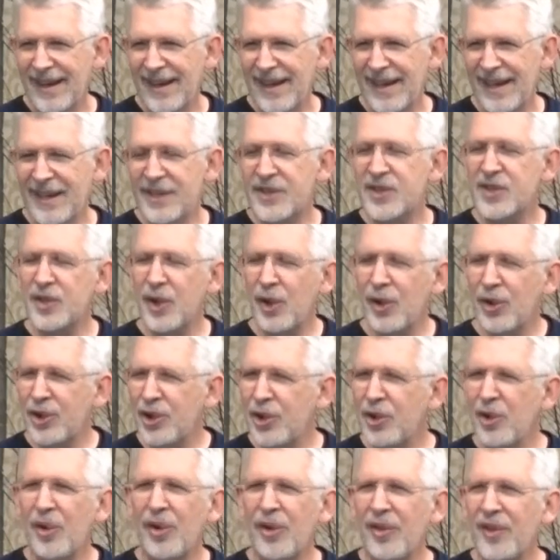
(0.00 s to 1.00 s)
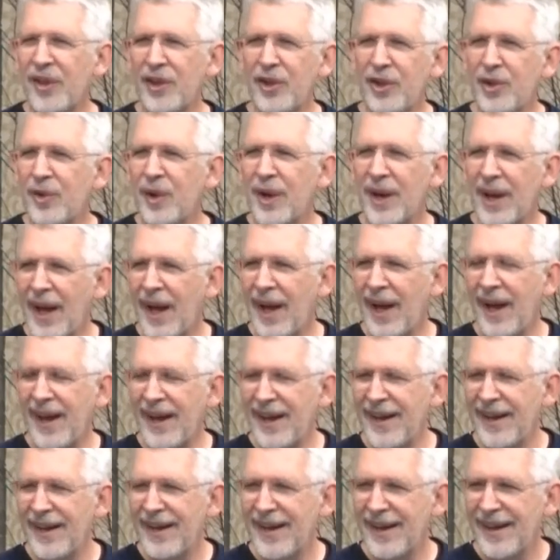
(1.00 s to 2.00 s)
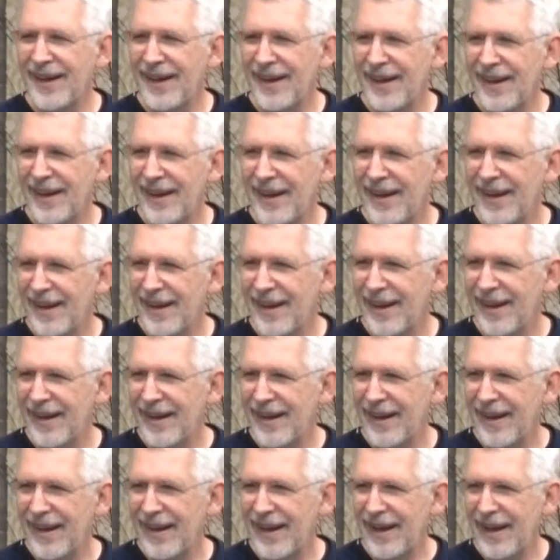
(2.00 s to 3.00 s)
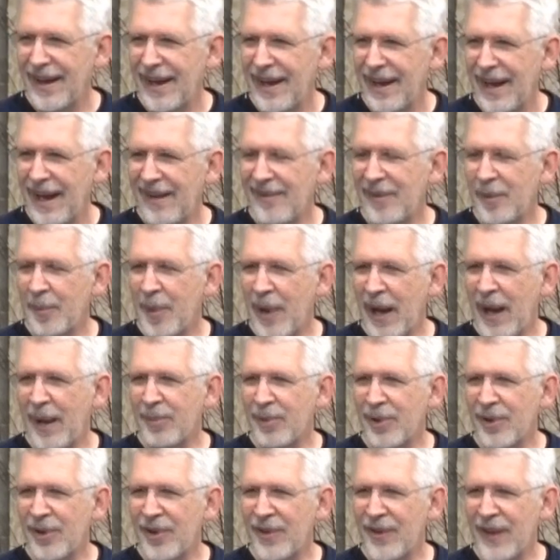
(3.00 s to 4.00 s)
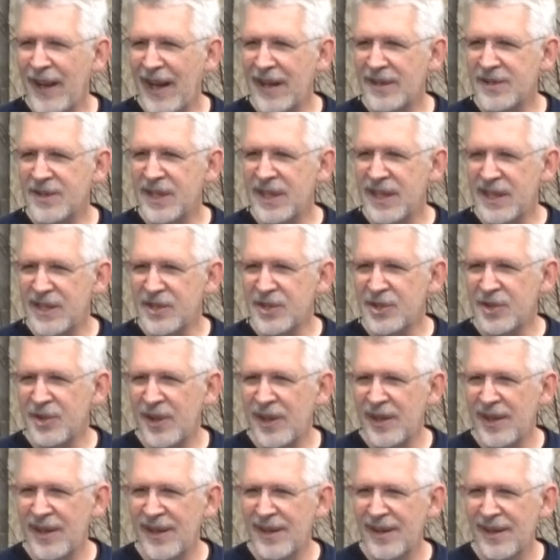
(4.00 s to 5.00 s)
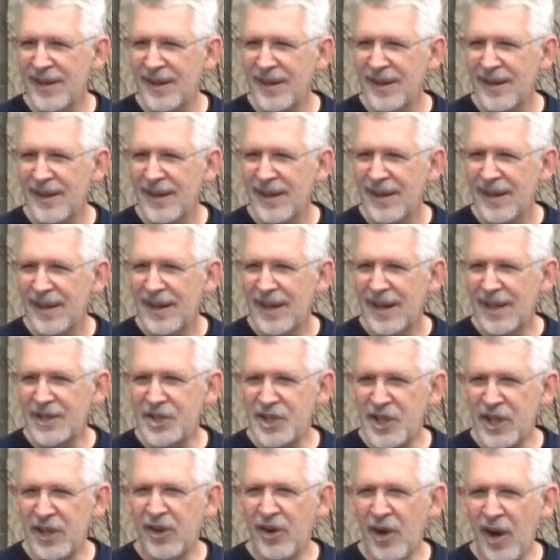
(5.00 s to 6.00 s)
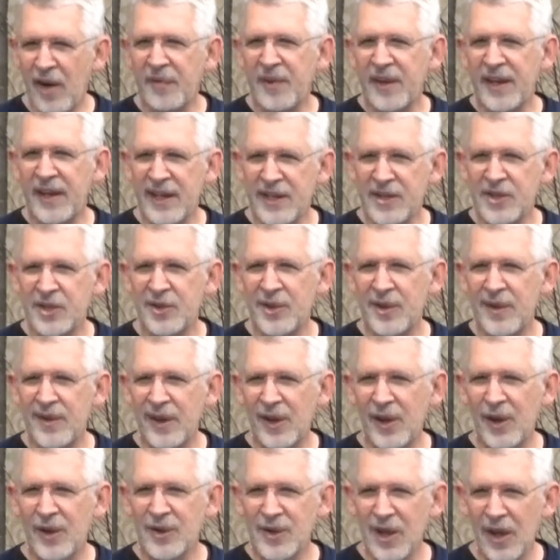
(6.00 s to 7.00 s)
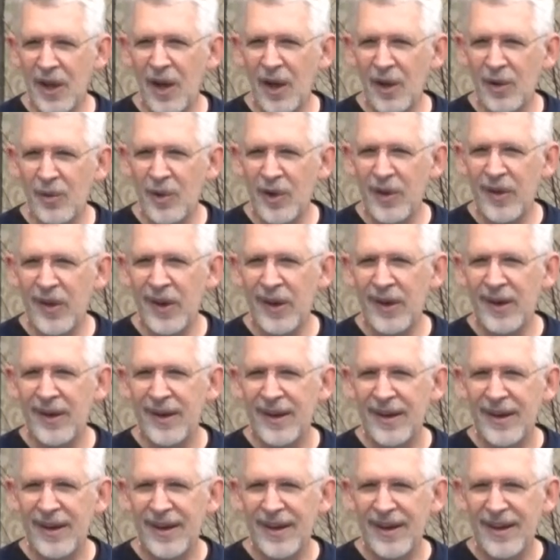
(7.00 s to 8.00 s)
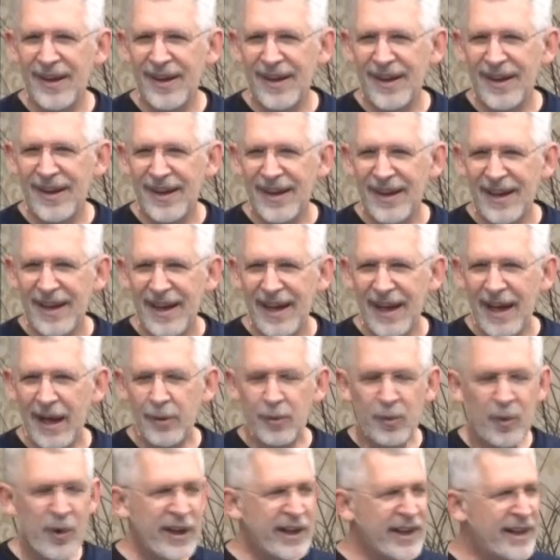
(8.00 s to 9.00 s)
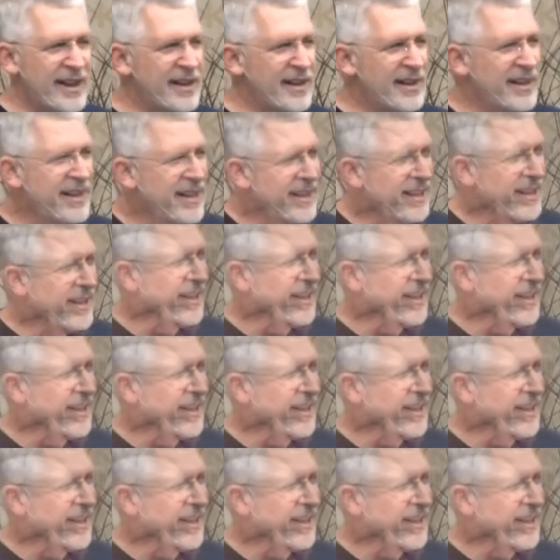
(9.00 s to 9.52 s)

it's so cool that you and I have a Bible that has a history, a geographic history that goes along with it. And we can